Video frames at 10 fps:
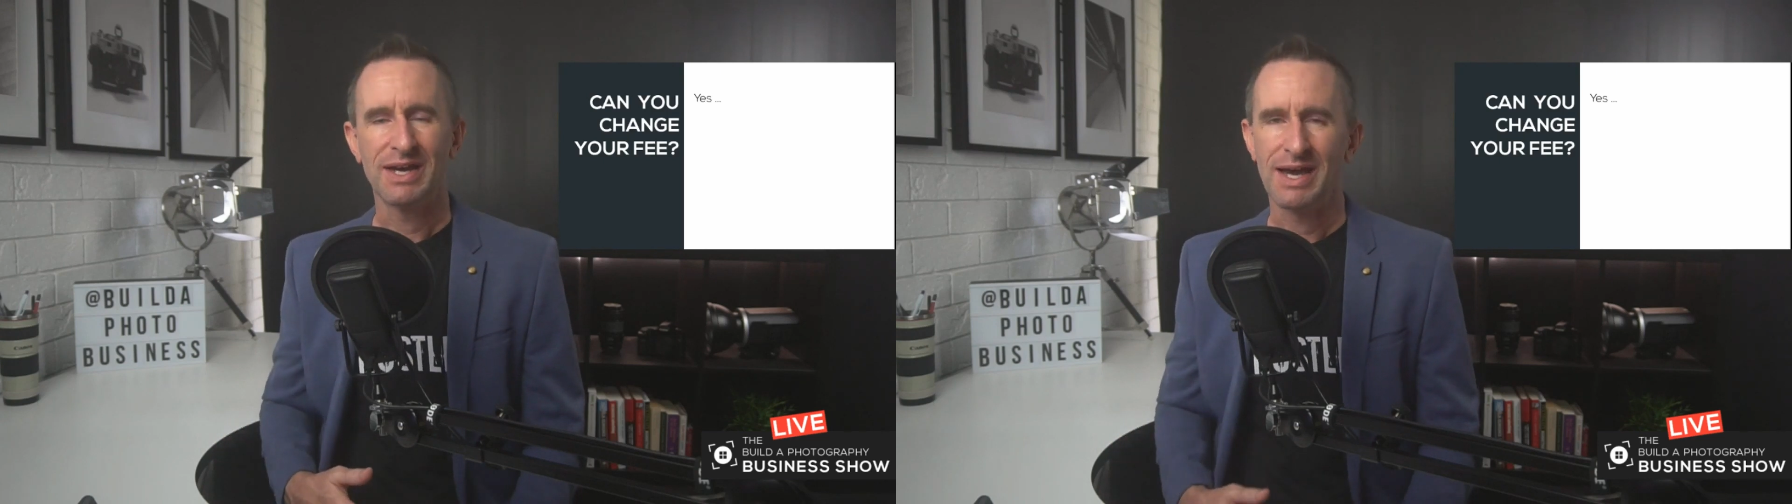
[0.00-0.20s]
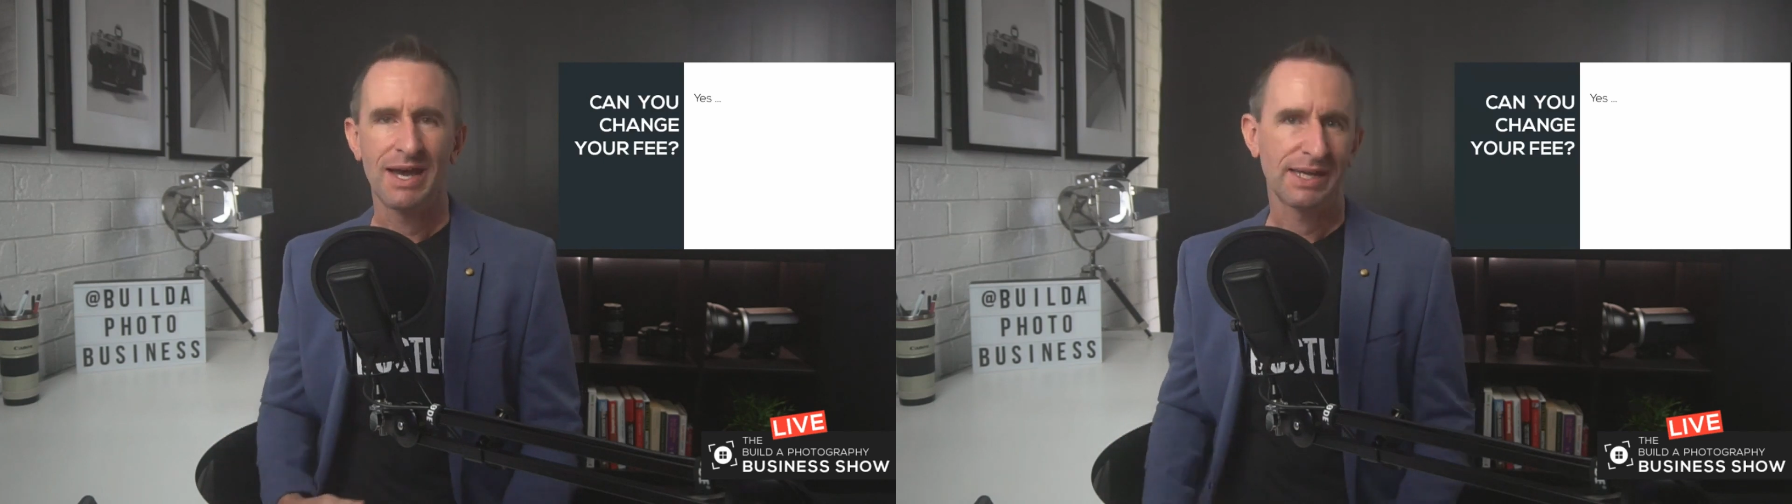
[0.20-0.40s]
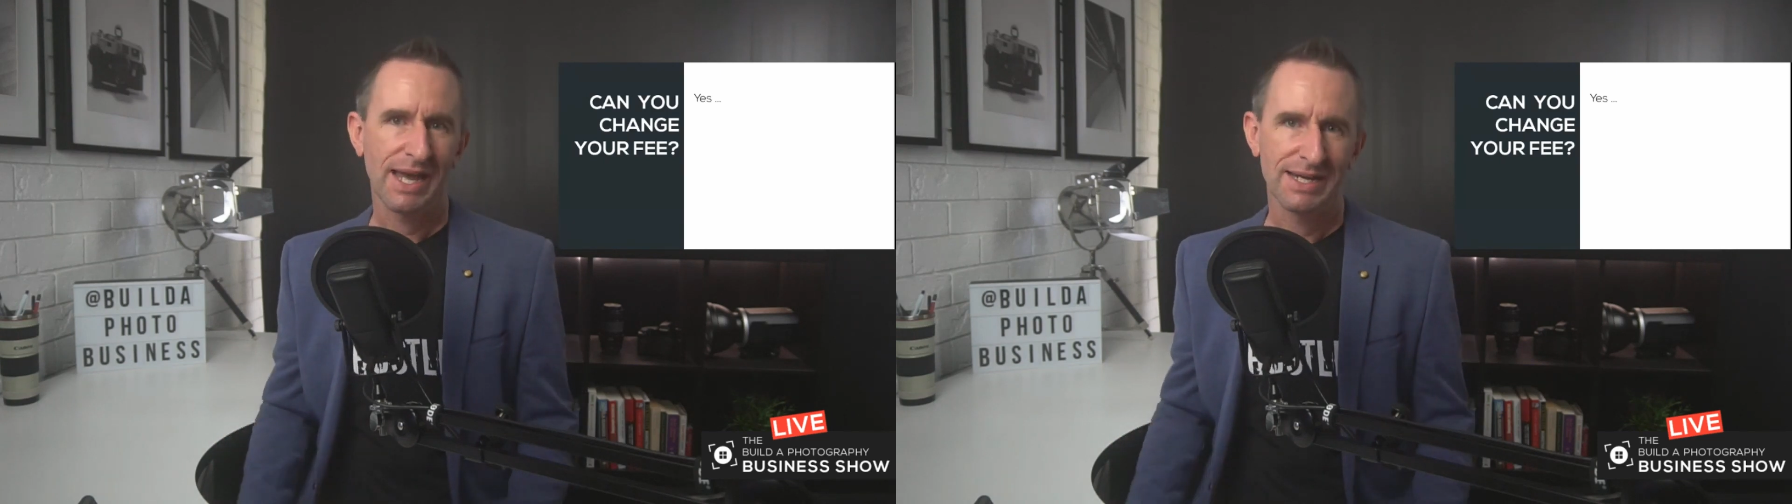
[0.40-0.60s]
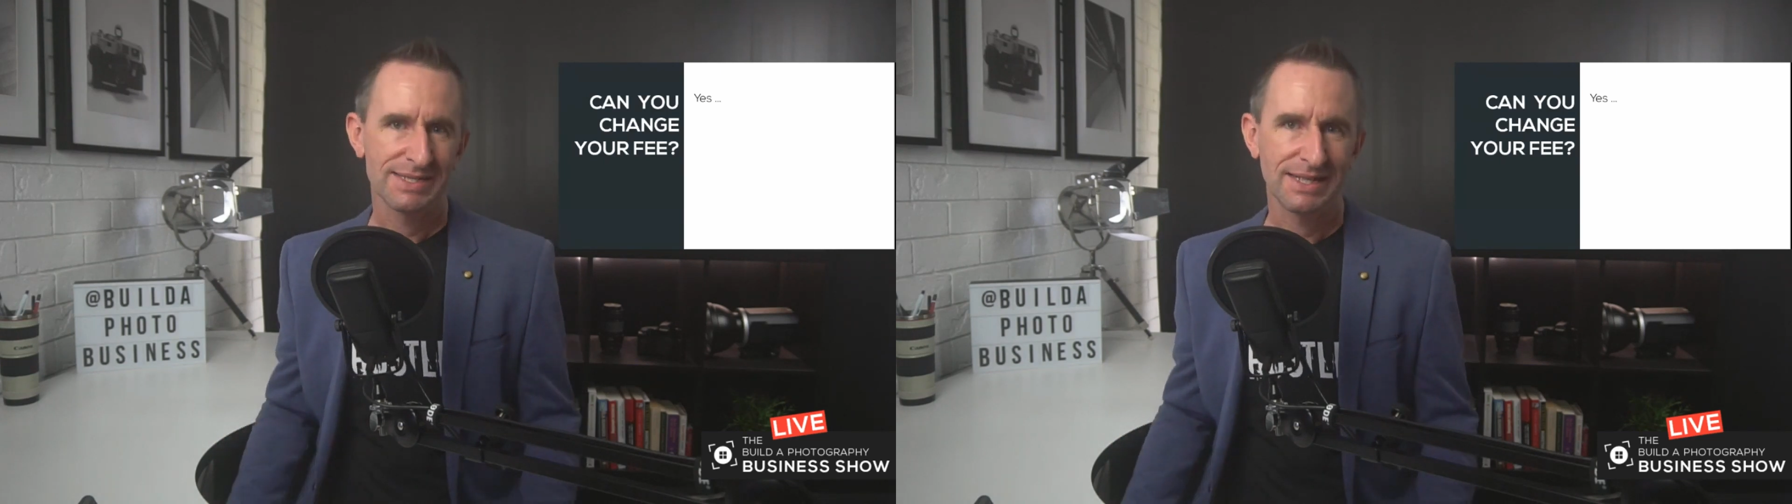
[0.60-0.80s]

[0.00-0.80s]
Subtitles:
again,